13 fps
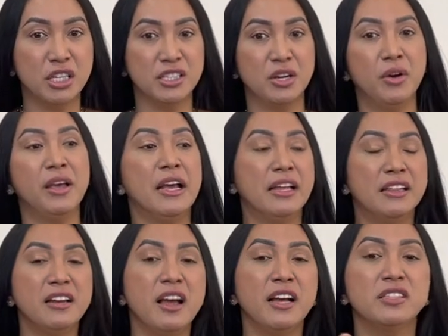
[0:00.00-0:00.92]
So
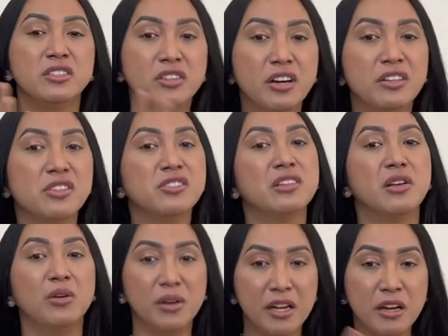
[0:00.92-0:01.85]
then I started
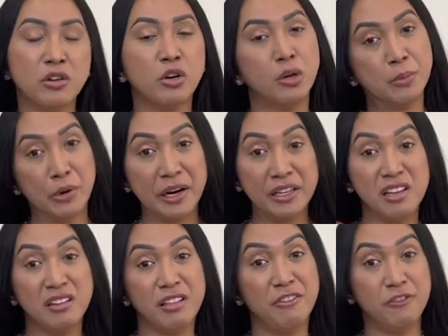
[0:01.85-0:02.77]
slowly
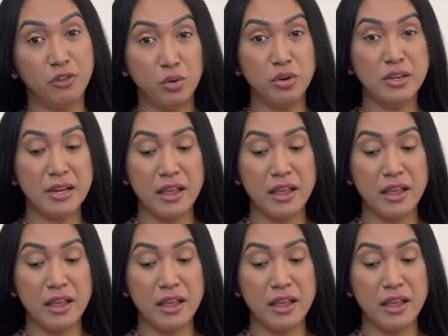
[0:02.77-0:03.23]
incorporating the food,